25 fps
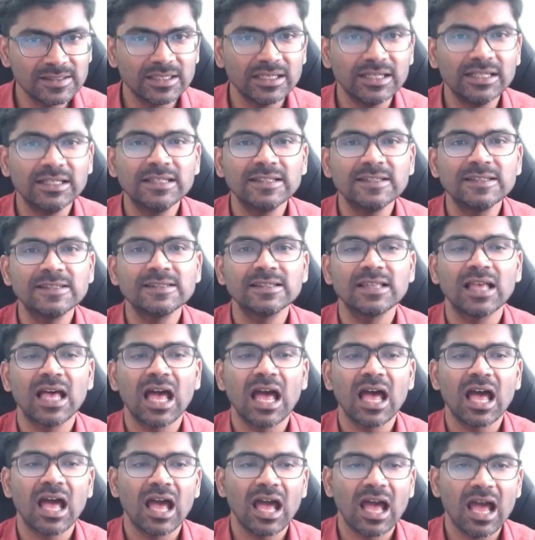It is
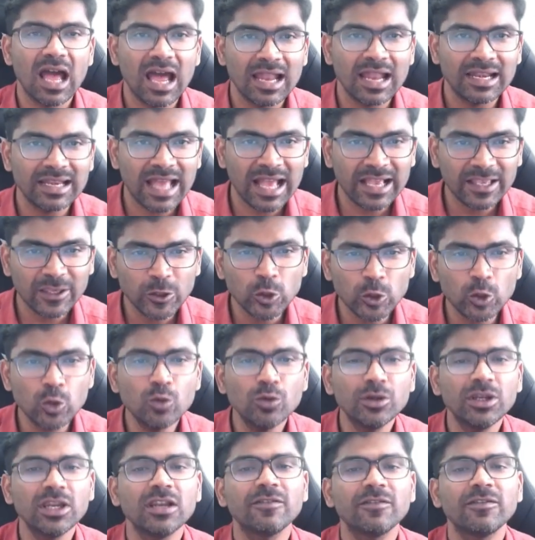an
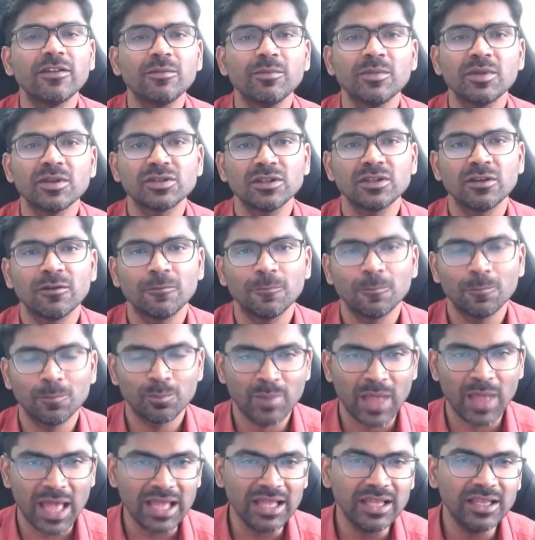acute inflammation of
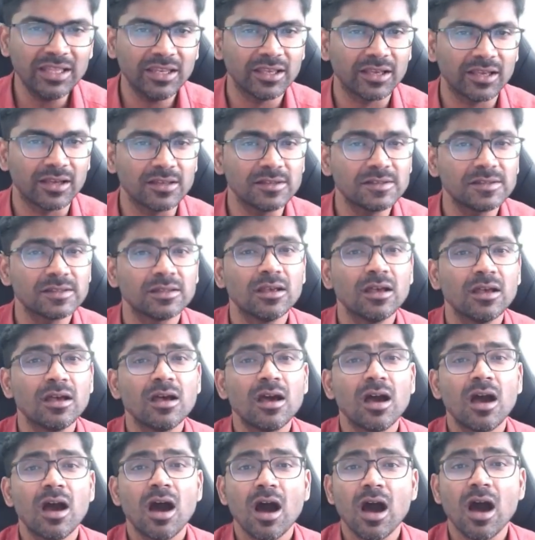pancreas
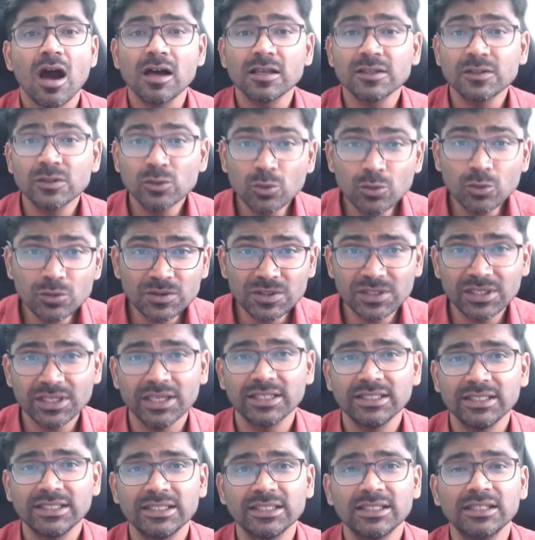
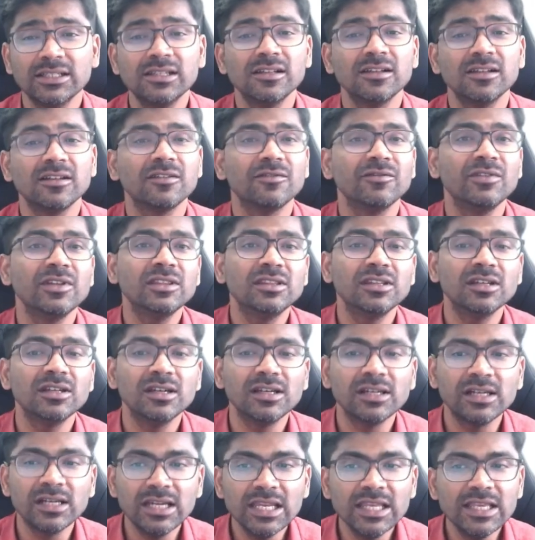associated with
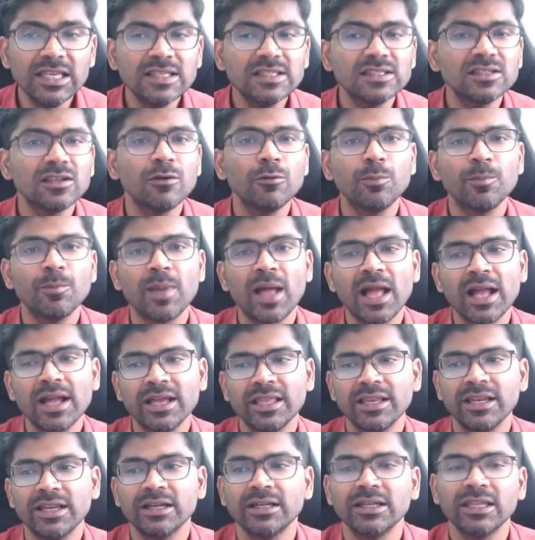release of
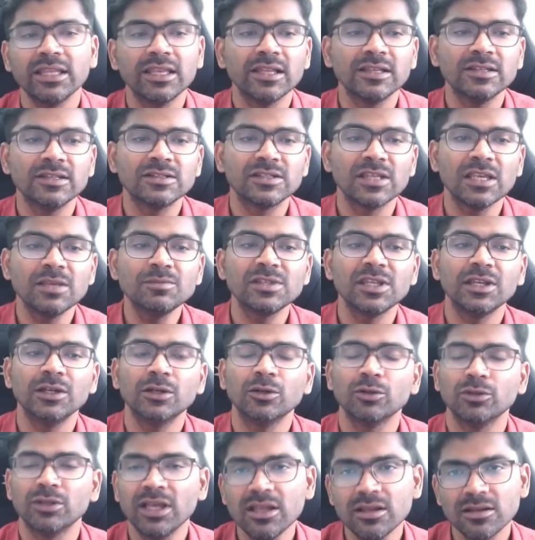pancreatic enzymes
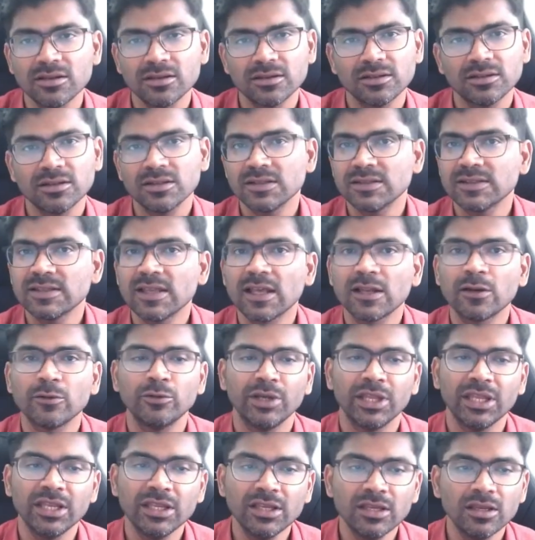into the
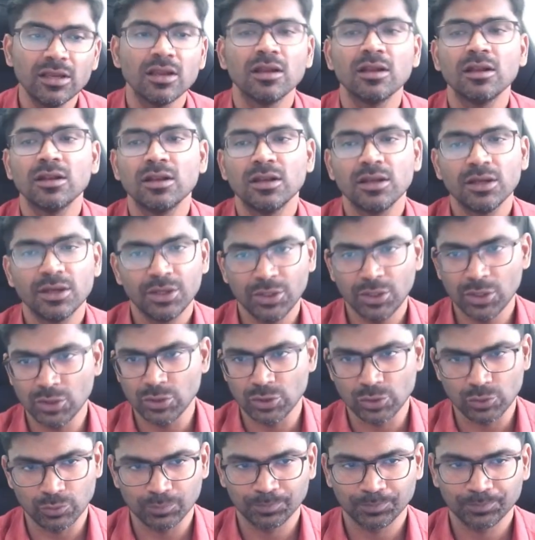surrounding
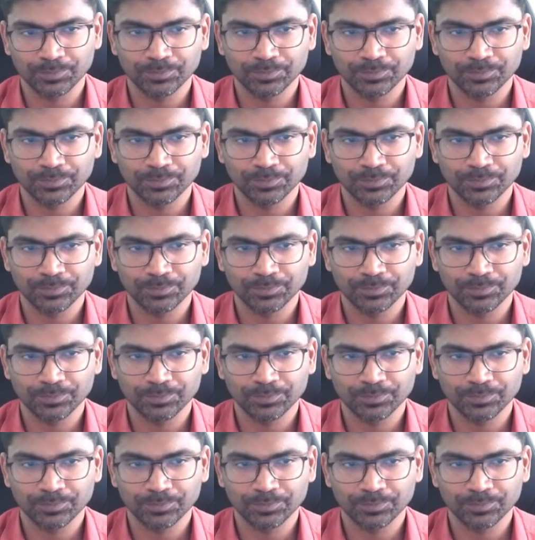tissue.